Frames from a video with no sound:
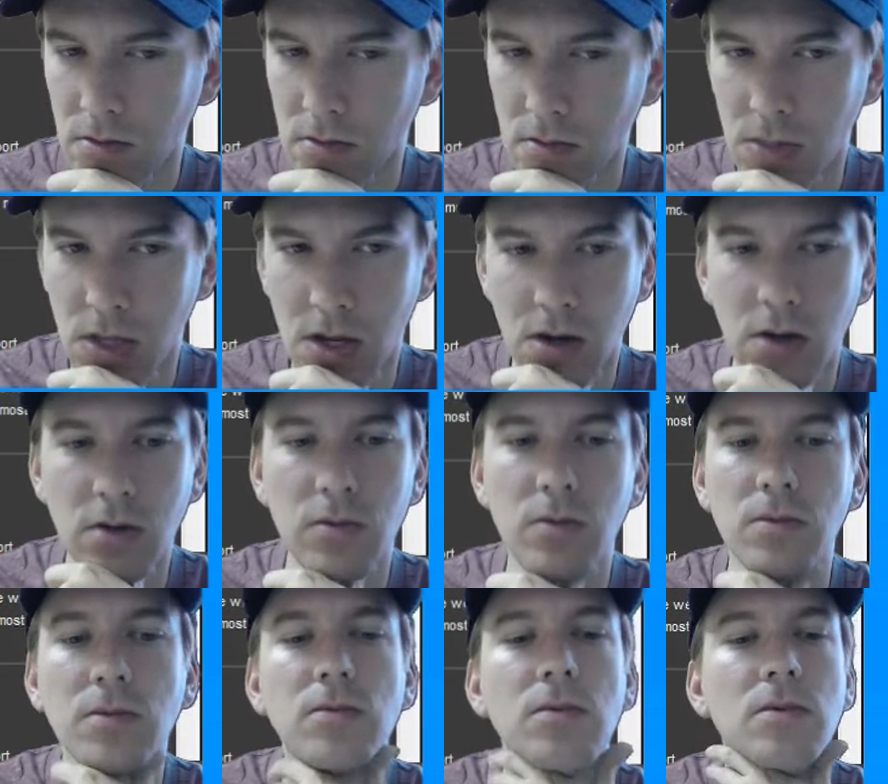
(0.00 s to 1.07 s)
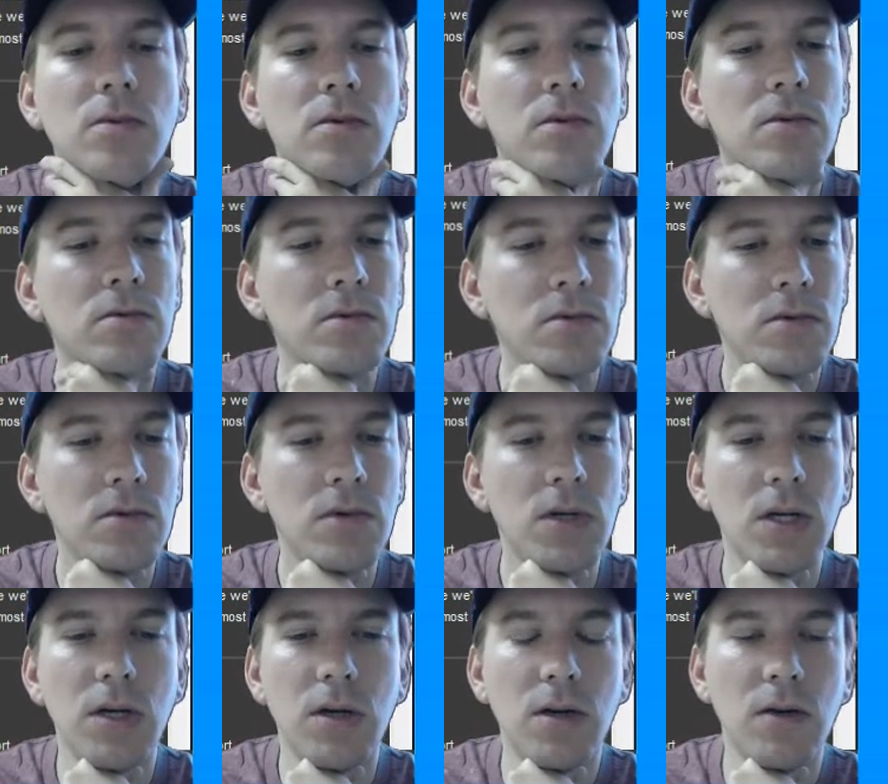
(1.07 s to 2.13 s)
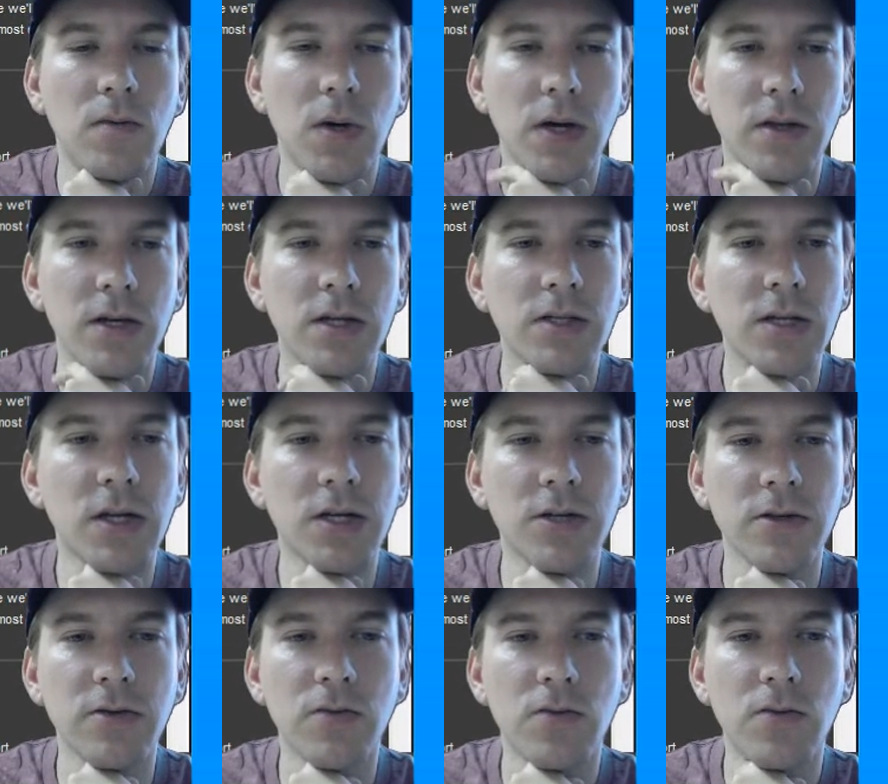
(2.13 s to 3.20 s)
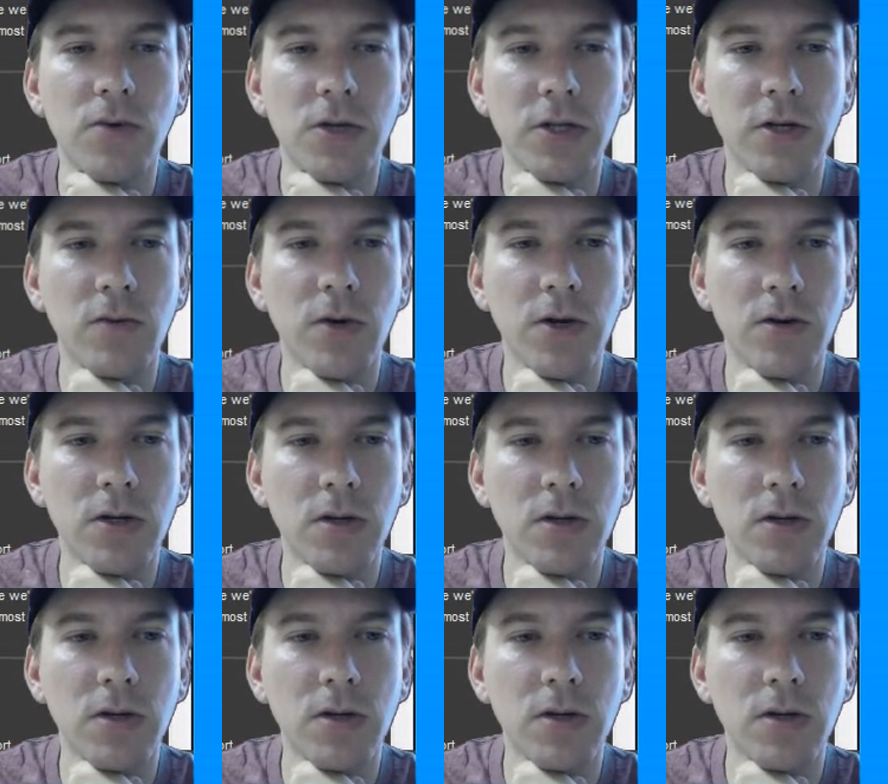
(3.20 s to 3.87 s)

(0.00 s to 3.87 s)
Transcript: No. Wow, that is actually really weird.